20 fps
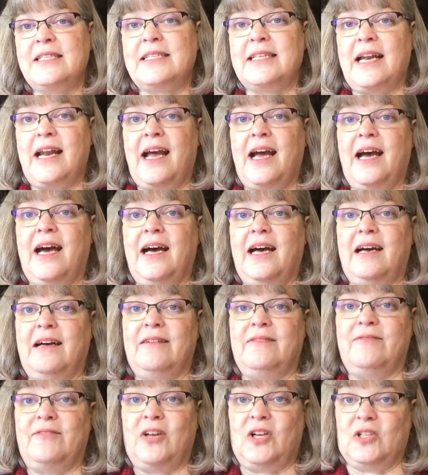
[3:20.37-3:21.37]
that
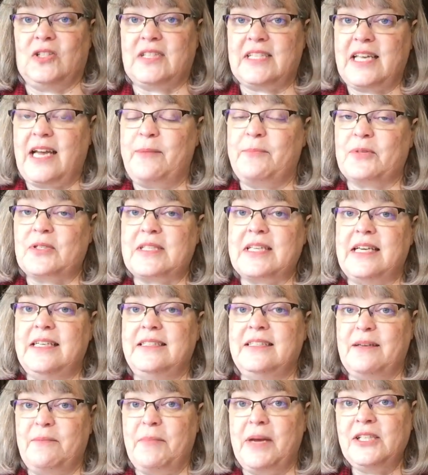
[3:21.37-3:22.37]
have Alzheimer's and
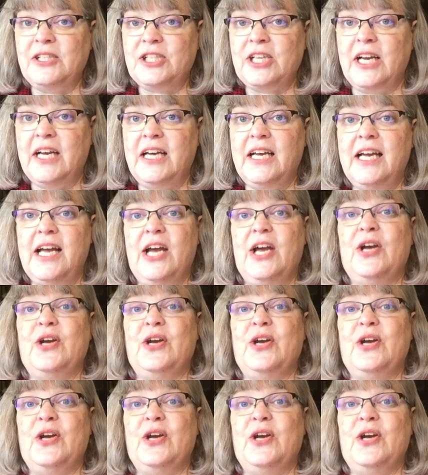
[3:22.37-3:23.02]
dementia,